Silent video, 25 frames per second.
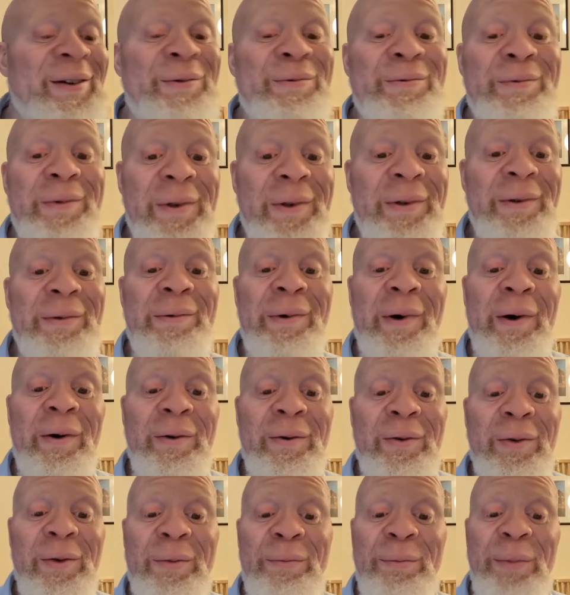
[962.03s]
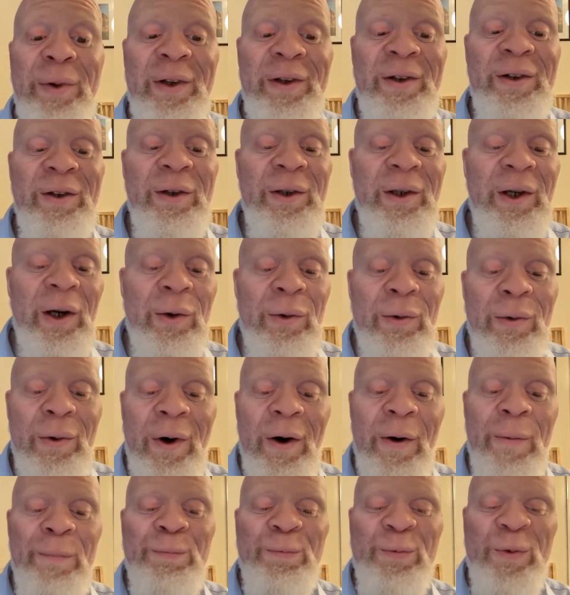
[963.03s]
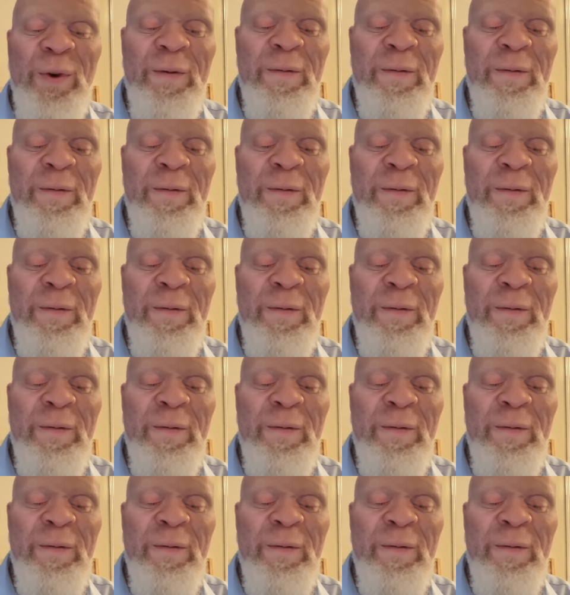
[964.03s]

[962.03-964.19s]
the real world would be, you know what?